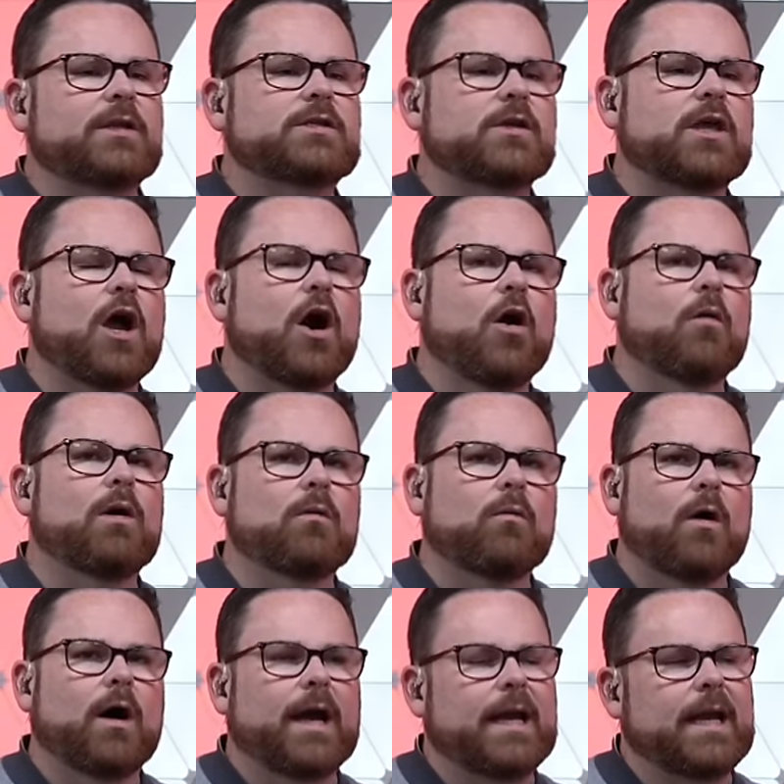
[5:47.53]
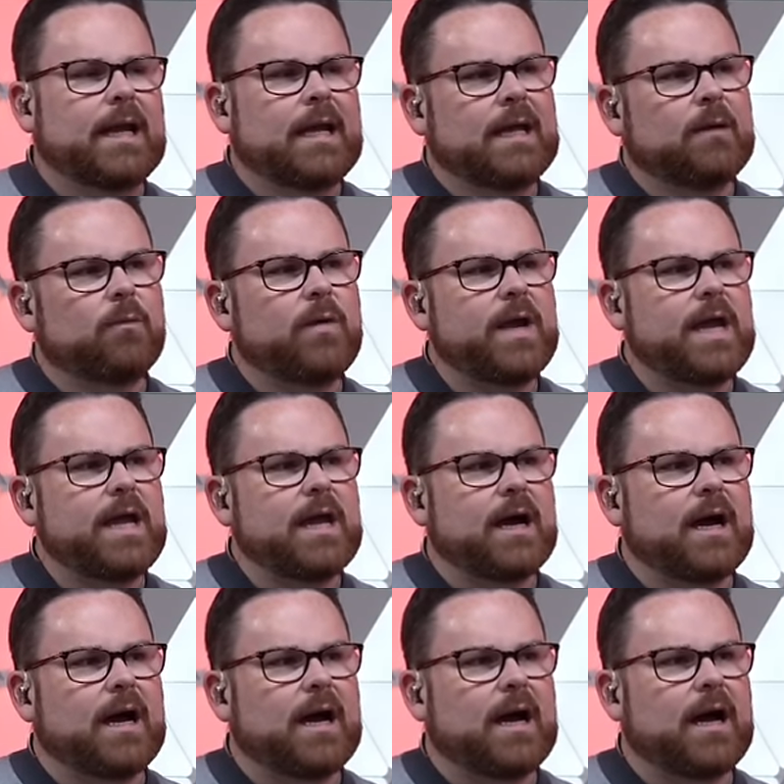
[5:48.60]
So the 011, we
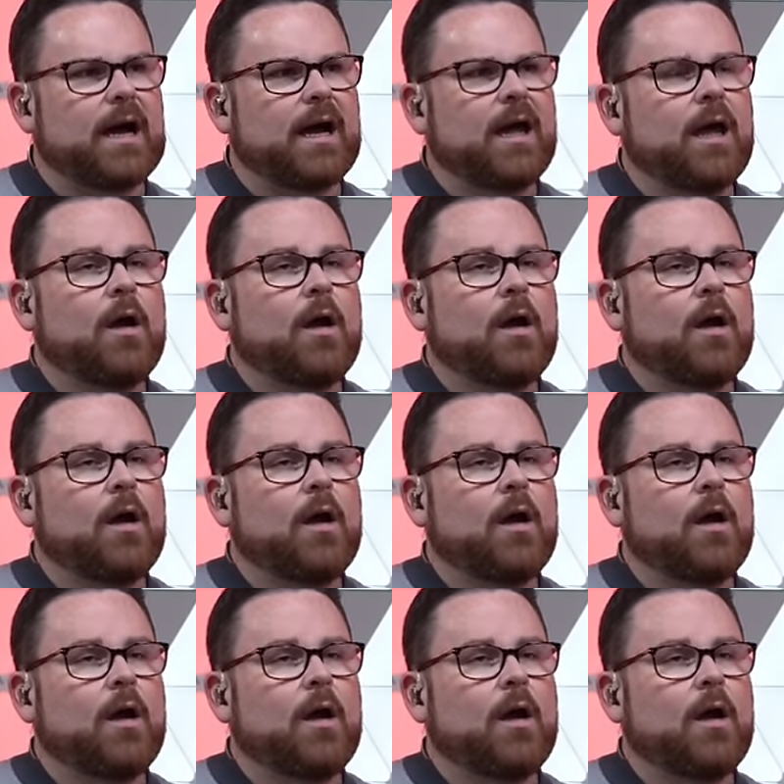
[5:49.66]
uh,